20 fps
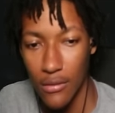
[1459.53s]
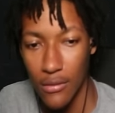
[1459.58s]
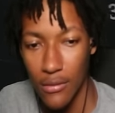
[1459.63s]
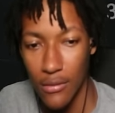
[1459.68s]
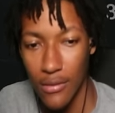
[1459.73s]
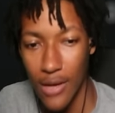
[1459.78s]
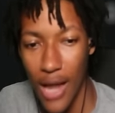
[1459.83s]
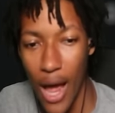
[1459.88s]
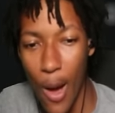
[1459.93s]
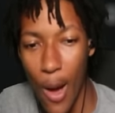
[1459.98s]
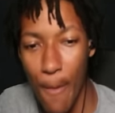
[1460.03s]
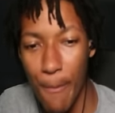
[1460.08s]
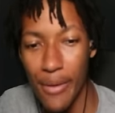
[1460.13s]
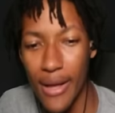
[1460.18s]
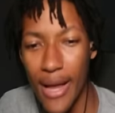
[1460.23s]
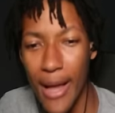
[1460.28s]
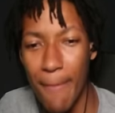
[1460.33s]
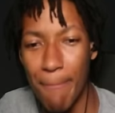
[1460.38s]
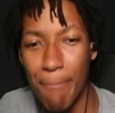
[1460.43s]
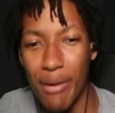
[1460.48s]
Now I'm
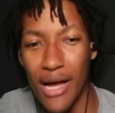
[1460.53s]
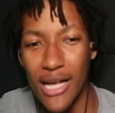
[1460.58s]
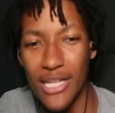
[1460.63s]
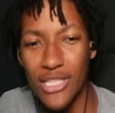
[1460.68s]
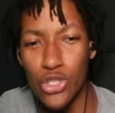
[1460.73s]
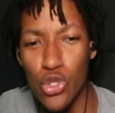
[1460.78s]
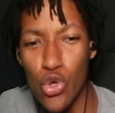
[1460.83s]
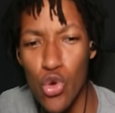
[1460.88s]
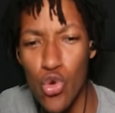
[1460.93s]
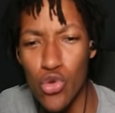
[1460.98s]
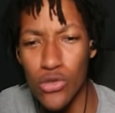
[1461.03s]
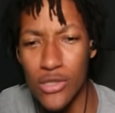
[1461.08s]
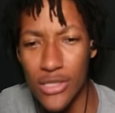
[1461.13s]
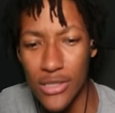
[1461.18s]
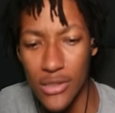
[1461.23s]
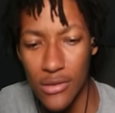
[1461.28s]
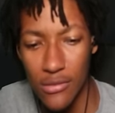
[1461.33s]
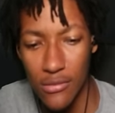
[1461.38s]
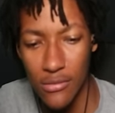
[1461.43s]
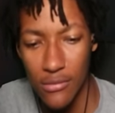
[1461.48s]
playing
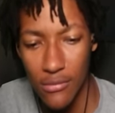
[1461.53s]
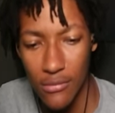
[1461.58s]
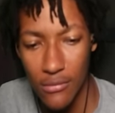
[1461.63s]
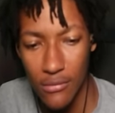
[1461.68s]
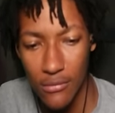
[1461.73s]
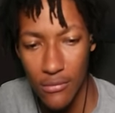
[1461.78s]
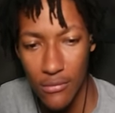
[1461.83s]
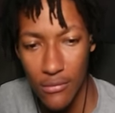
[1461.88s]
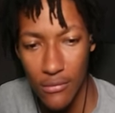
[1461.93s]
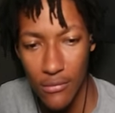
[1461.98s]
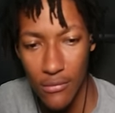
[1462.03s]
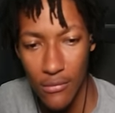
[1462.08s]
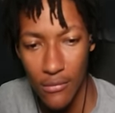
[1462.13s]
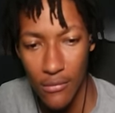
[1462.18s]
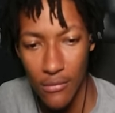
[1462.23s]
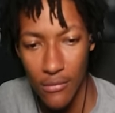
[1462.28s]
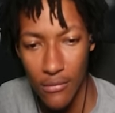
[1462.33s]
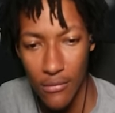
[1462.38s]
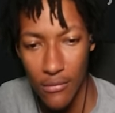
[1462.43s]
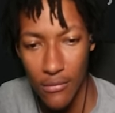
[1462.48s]
puzzles?
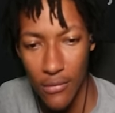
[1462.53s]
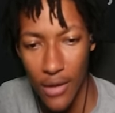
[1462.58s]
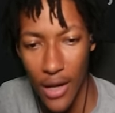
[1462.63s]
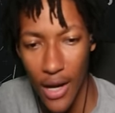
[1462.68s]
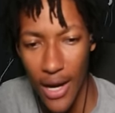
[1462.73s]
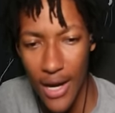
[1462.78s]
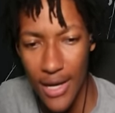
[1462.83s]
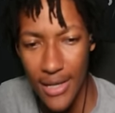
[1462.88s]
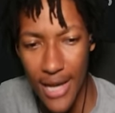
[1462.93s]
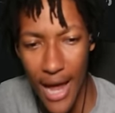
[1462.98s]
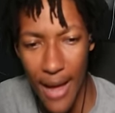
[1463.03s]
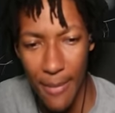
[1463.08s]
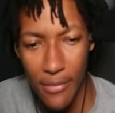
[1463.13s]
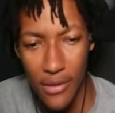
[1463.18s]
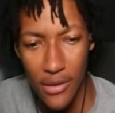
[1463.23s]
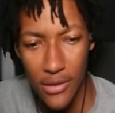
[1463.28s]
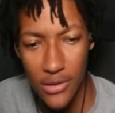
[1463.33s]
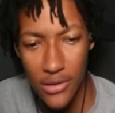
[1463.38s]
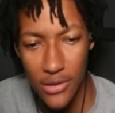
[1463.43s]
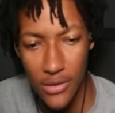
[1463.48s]
I ain't that
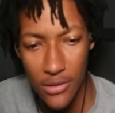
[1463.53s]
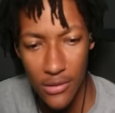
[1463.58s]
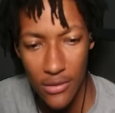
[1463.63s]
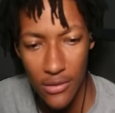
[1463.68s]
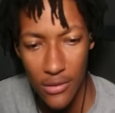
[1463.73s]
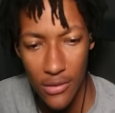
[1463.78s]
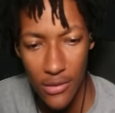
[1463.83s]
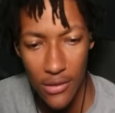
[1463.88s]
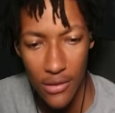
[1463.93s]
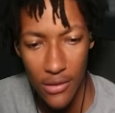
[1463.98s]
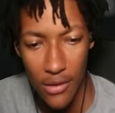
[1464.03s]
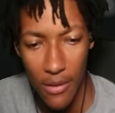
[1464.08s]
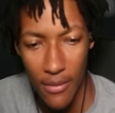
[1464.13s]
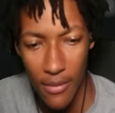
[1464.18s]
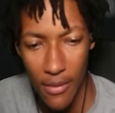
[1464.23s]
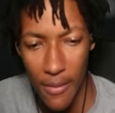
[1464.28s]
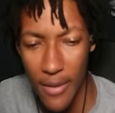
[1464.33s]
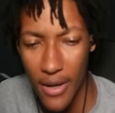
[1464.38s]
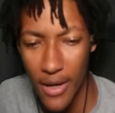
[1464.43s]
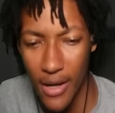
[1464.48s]
much.
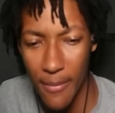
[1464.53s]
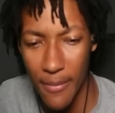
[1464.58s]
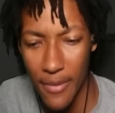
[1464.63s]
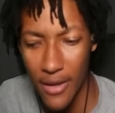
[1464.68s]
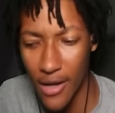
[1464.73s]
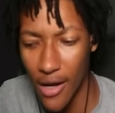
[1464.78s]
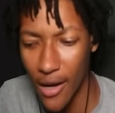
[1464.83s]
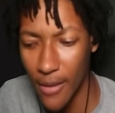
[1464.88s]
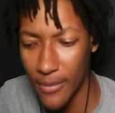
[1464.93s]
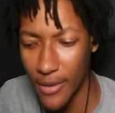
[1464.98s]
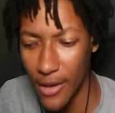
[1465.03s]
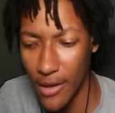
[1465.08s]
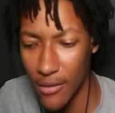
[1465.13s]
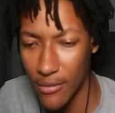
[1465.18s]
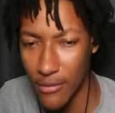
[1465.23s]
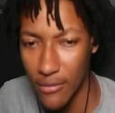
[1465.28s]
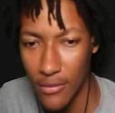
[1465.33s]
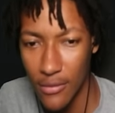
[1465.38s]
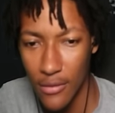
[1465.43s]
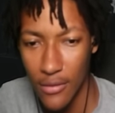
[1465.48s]
Let me let me calm down.
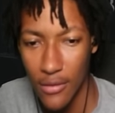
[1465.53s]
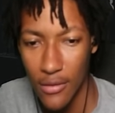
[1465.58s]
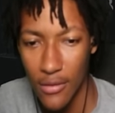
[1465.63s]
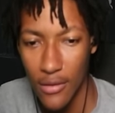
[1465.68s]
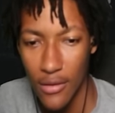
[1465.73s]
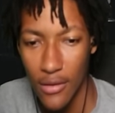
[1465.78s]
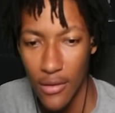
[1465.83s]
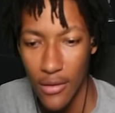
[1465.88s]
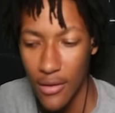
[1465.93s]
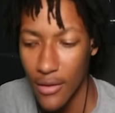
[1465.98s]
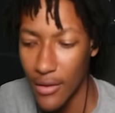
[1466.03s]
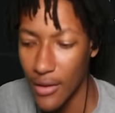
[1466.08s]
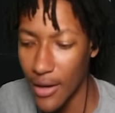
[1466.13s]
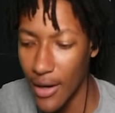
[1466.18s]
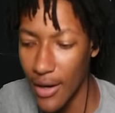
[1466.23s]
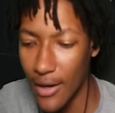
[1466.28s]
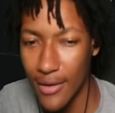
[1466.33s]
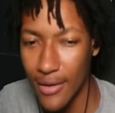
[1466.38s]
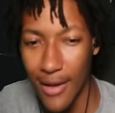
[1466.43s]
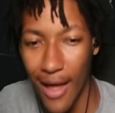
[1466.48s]
I
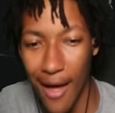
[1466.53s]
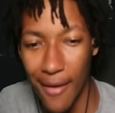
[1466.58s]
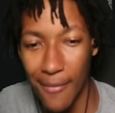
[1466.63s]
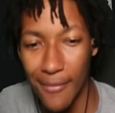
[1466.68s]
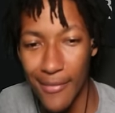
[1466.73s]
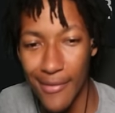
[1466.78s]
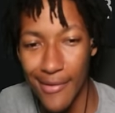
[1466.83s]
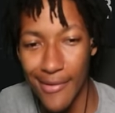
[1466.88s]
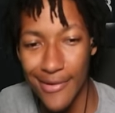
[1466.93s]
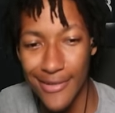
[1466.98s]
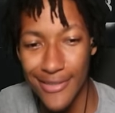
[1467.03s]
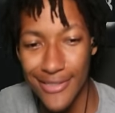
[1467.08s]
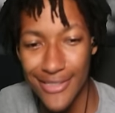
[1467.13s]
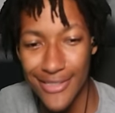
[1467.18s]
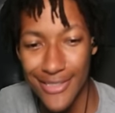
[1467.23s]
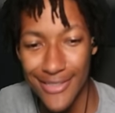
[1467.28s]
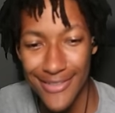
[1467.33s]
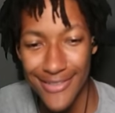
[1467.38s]
ain't that much.